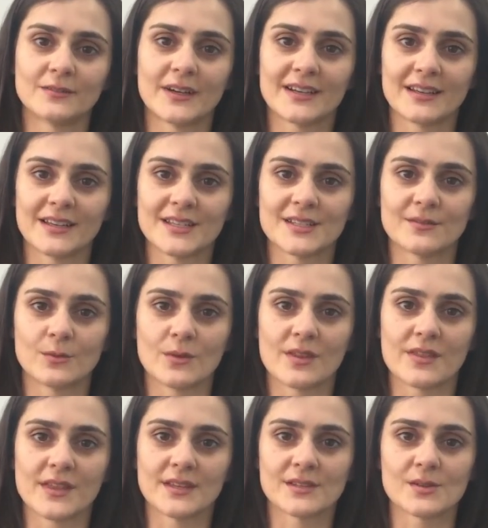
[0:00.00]
write a list of all the
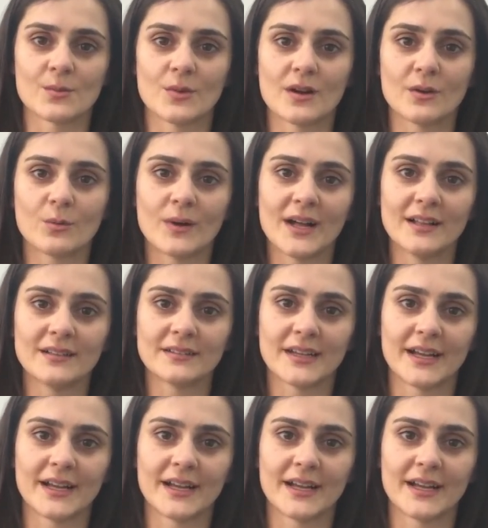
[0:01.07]
things that work well